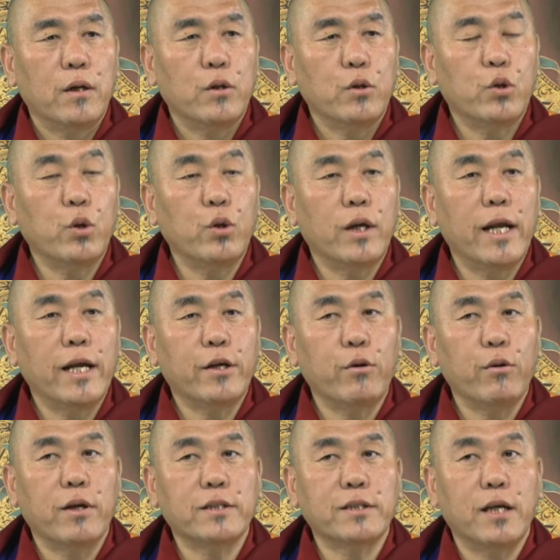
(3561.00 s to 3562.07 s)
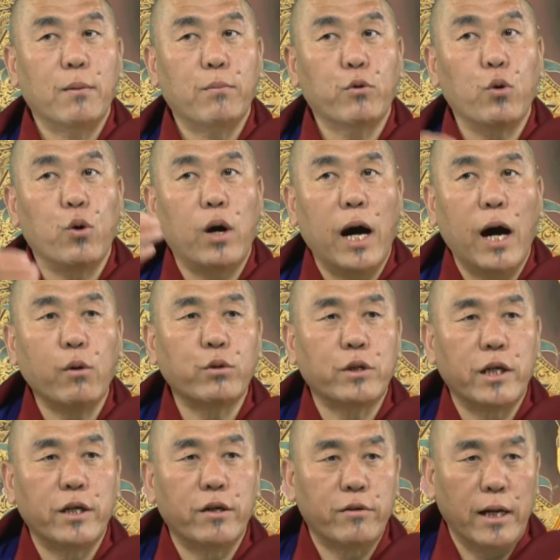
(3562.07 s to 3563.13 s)
Don't let yourself go out
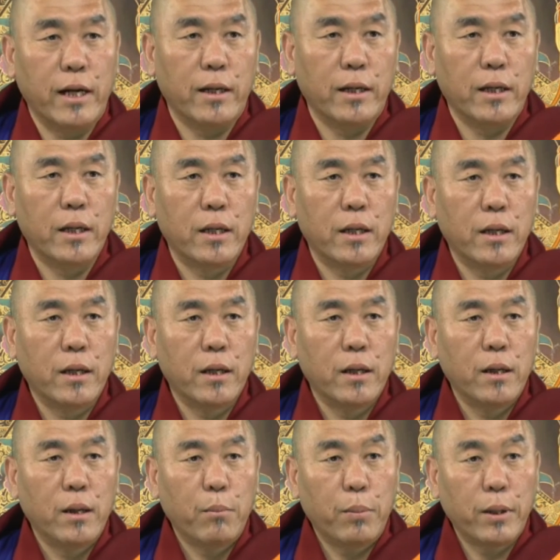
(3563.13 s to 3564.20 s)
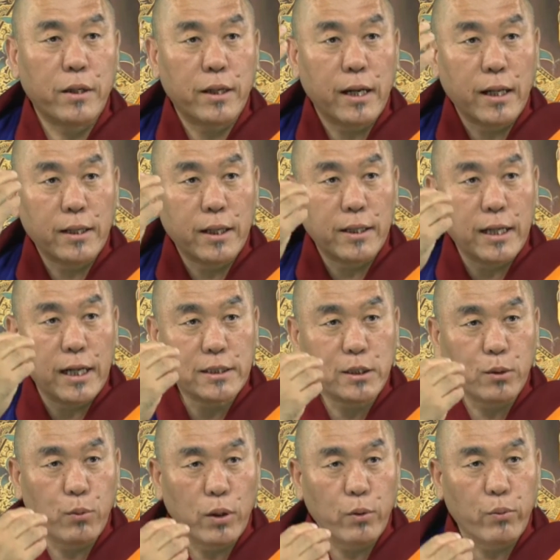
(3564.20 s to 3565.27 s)
and run, but rather that's
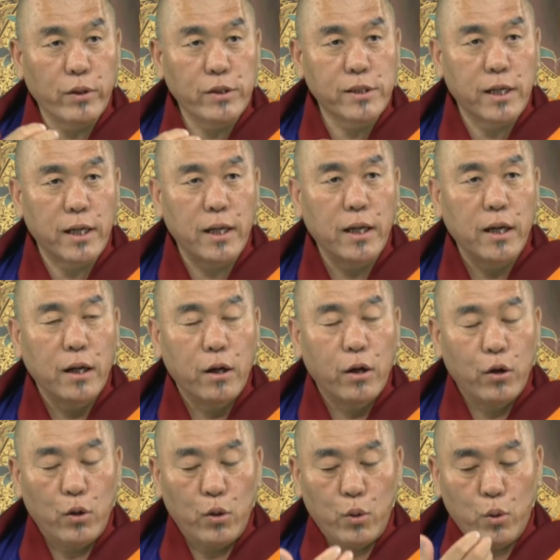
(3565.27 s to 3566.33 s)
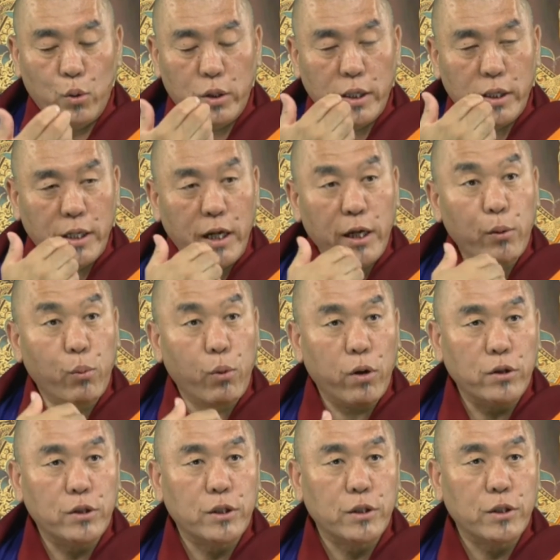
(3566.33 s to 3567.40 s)
what we say, looking
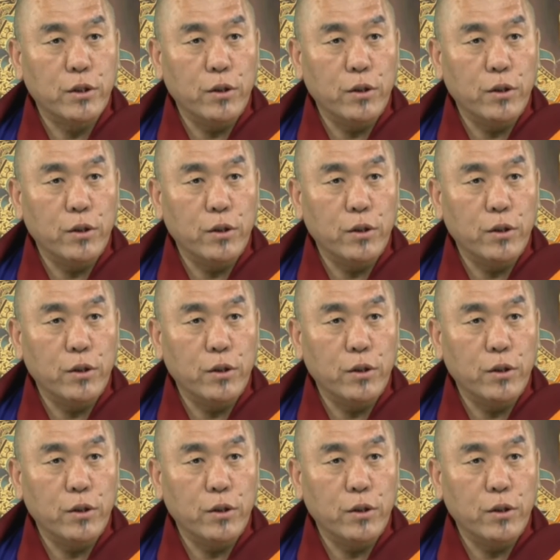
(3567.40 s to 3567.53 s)
inwards,